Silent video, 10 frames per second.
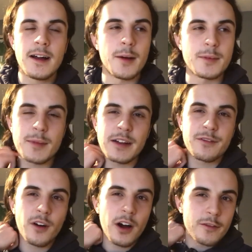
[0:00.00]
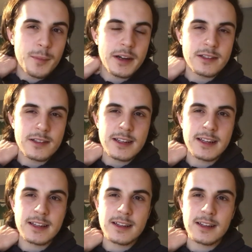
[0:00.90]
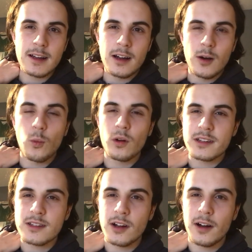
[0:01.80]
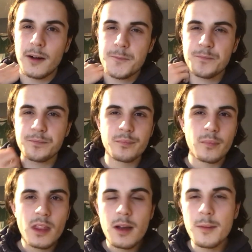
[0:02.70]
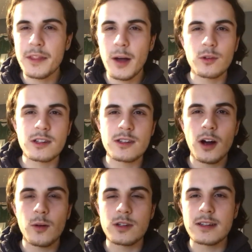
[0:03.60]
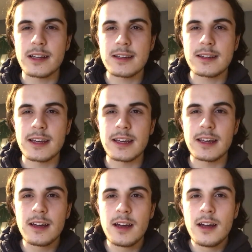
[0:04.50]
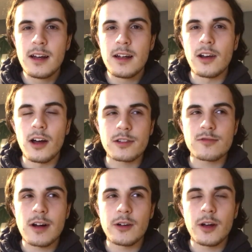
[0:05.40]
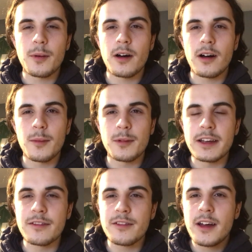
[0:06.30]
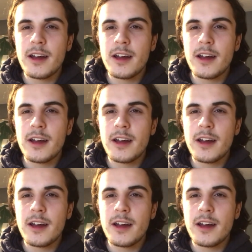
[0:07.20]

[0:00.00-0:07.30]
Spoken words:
He's made 5 appearances, 1 start, but that 1 start was since the last roundup, I believe.